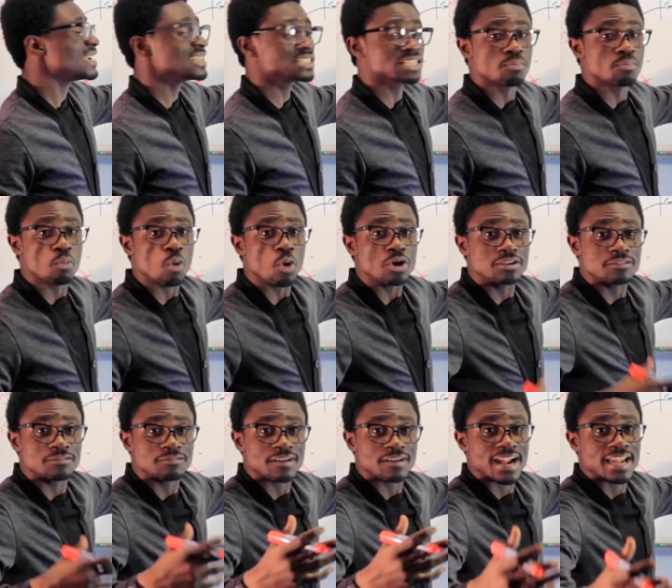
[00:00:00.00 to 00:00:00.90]
It's a
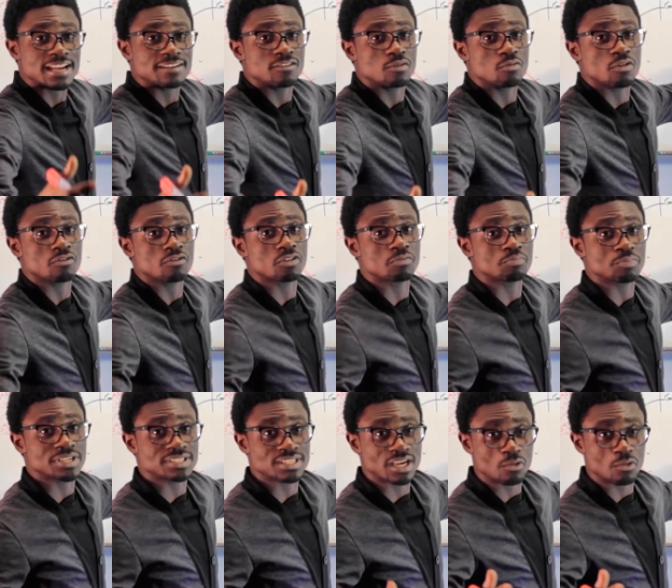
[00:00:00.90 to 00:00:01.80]
modified form of what
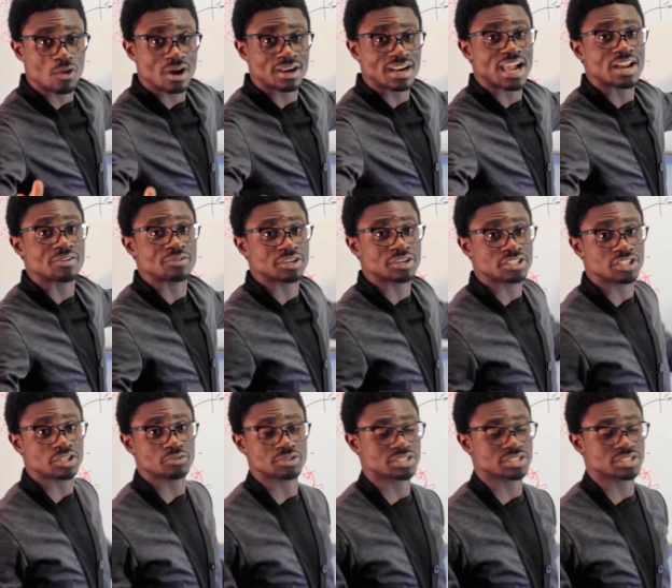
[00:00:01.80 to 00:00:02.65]
beta 1 adrenergic